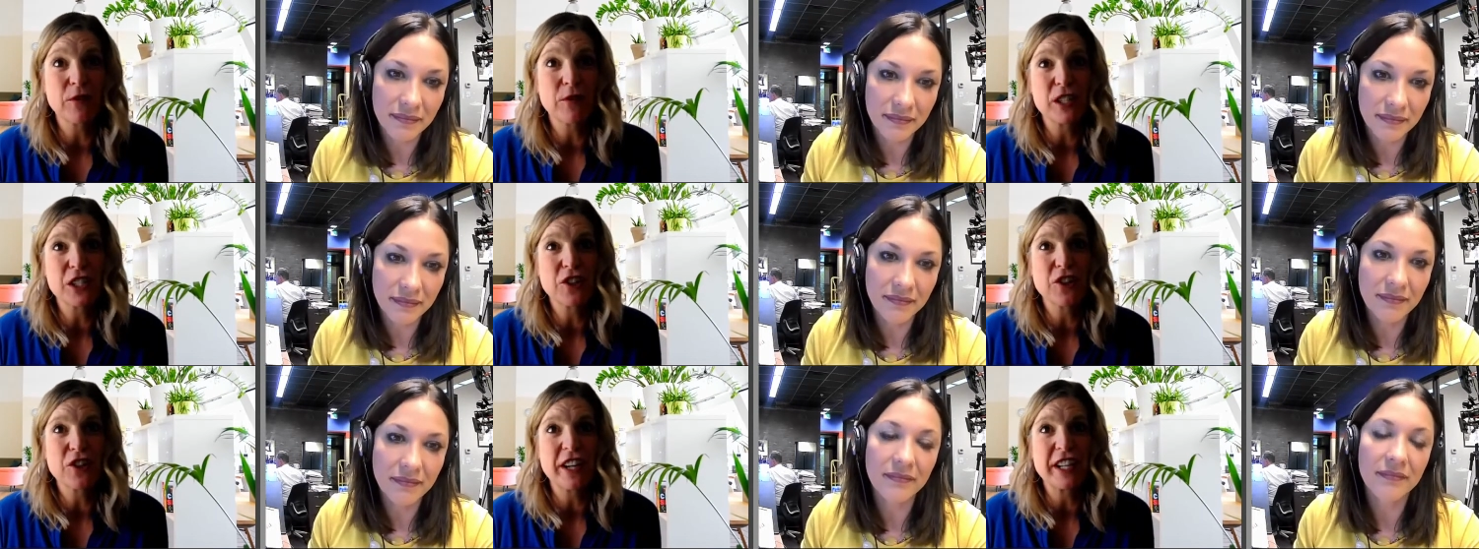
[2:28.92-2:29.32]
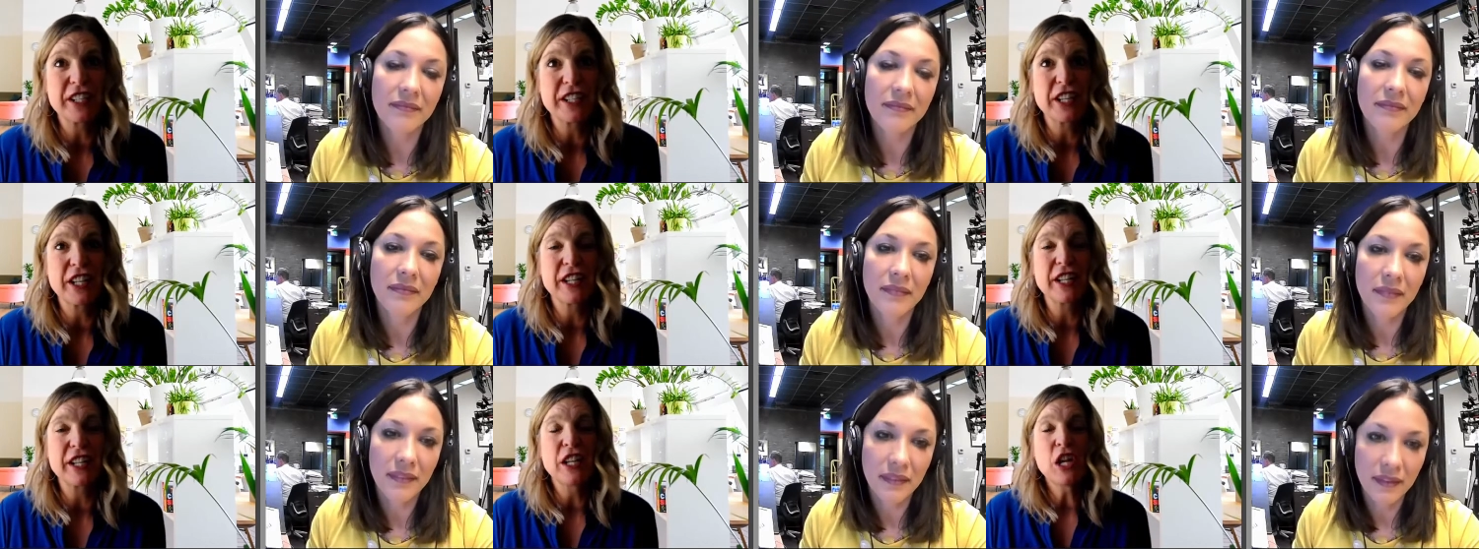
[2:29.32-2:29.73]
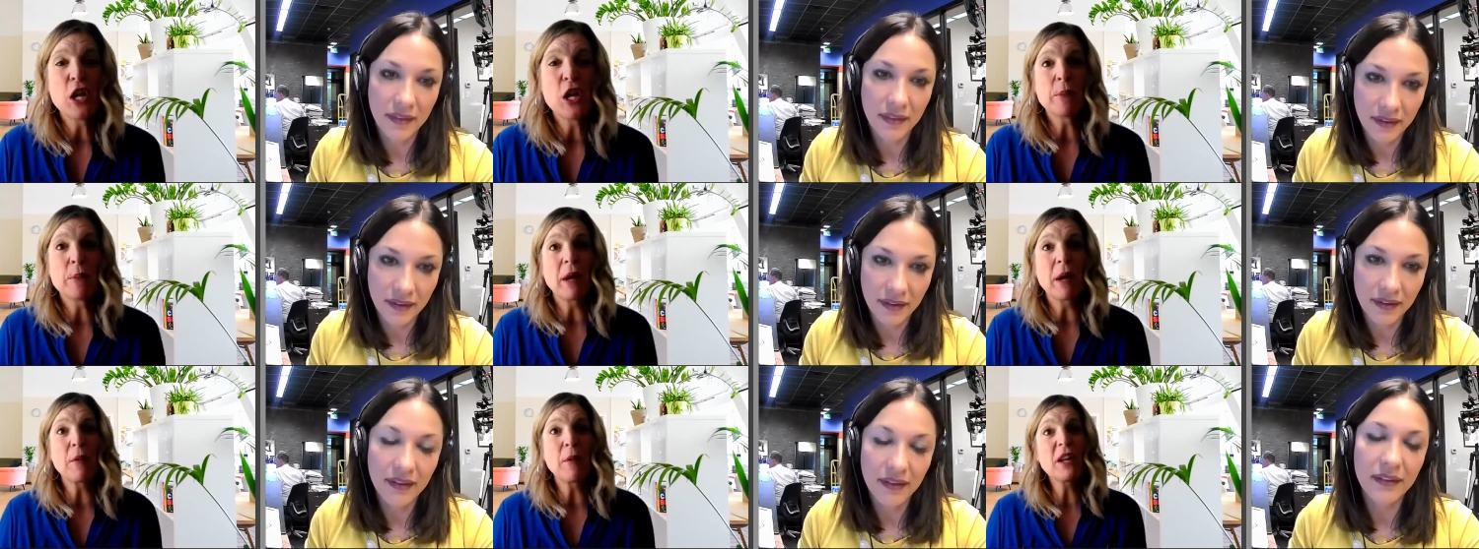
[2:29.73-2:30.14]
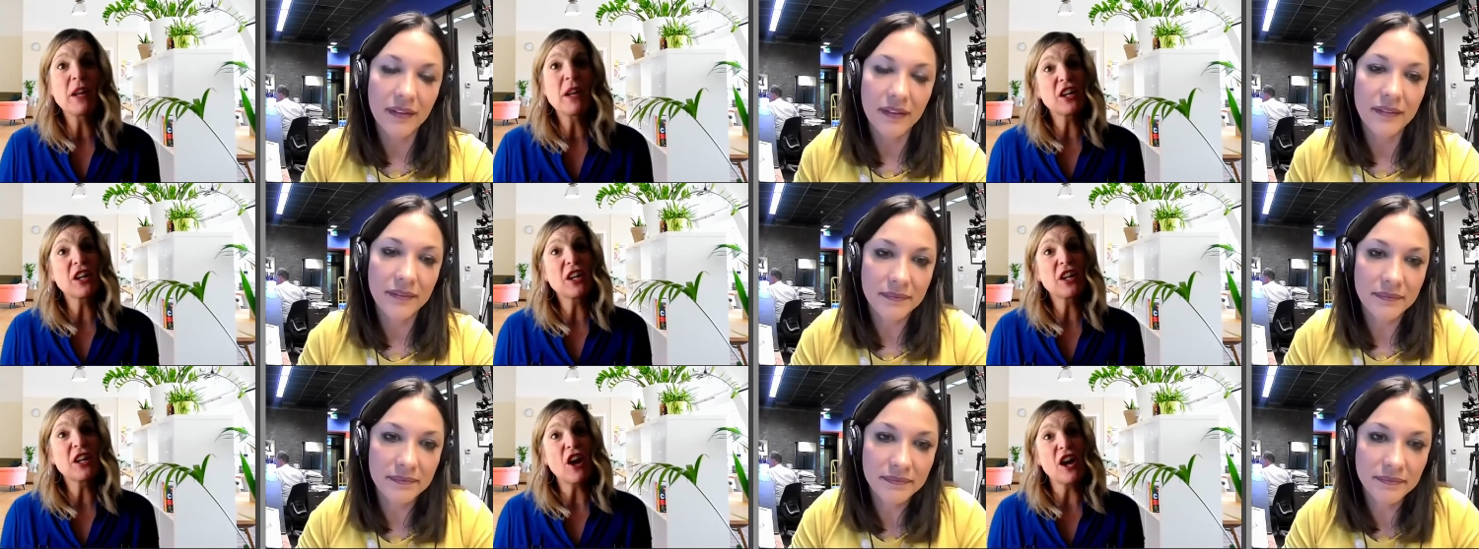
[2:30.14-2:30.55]
Speaker 1: frustration. But I want to
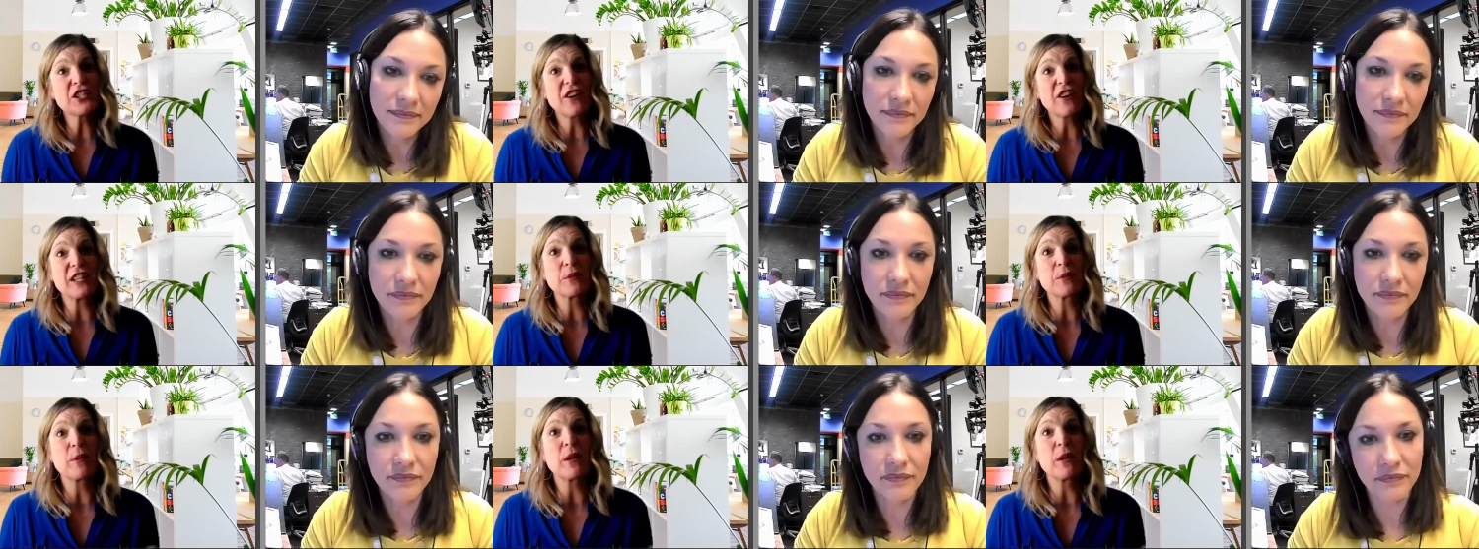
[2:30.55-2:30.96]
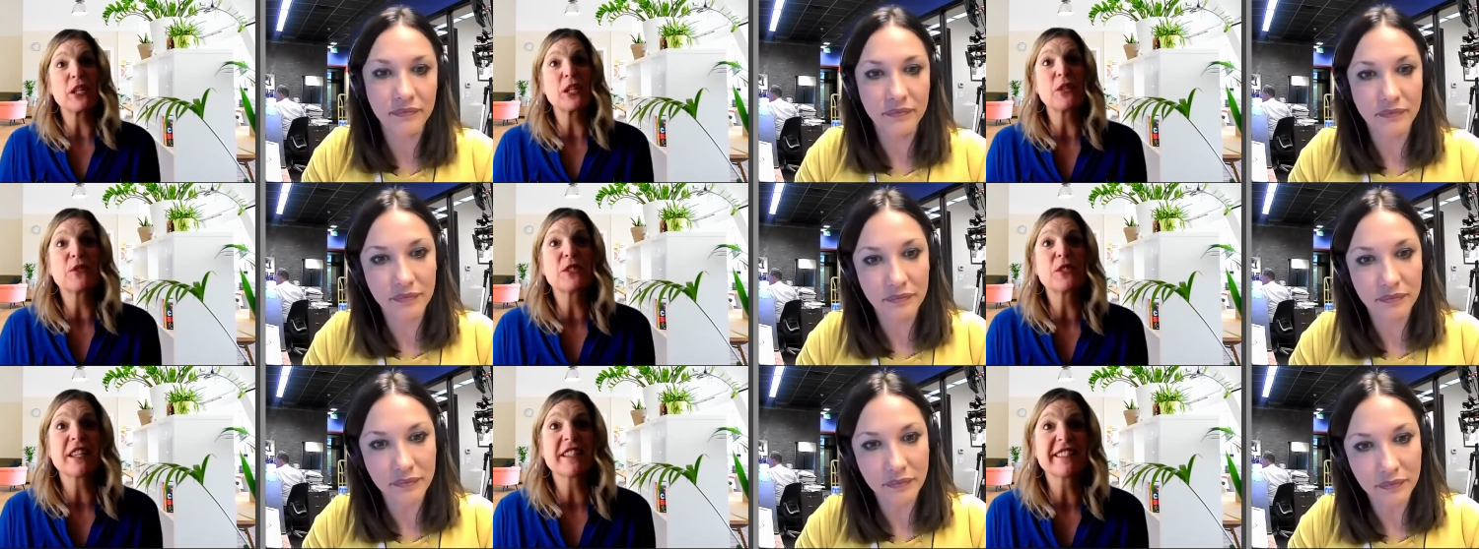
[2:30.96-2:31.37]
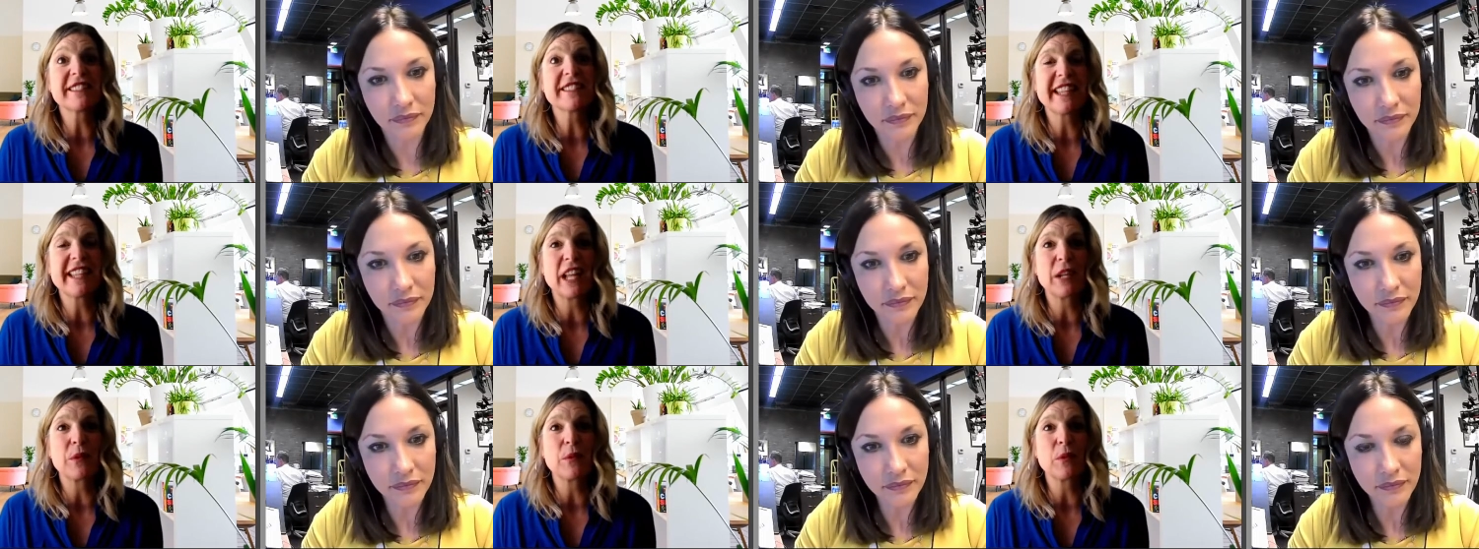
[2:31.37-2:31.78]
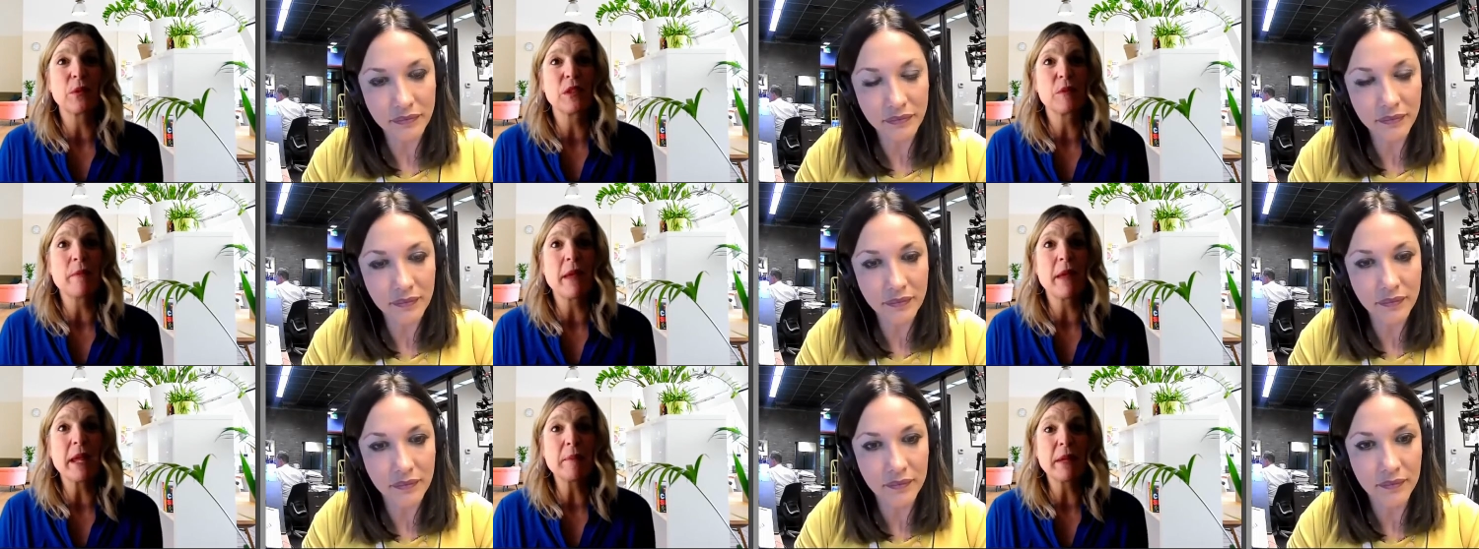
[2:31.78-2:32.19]
contrast what you just said with
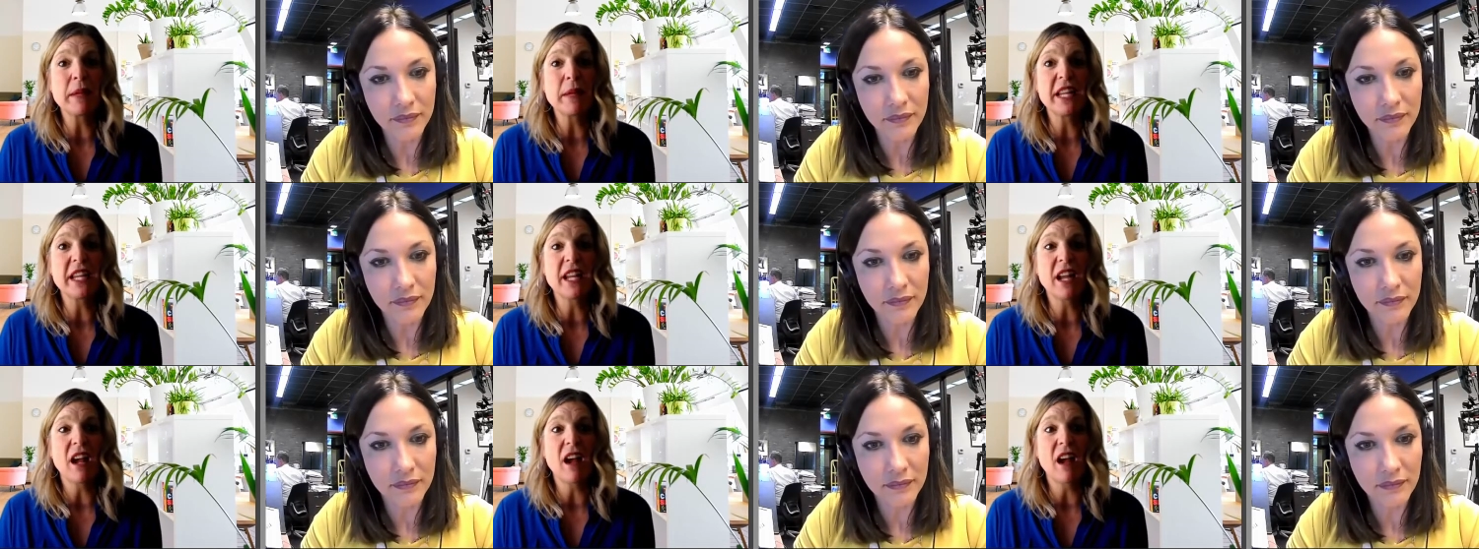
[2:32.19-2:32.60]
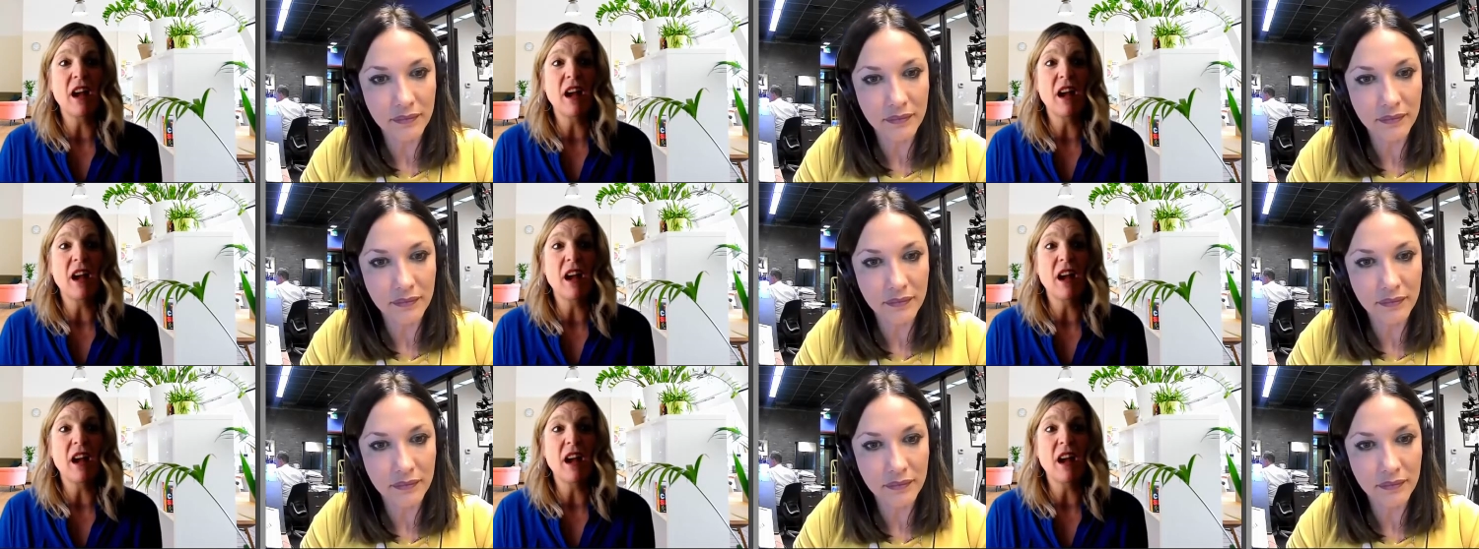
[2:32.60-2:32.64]
maybe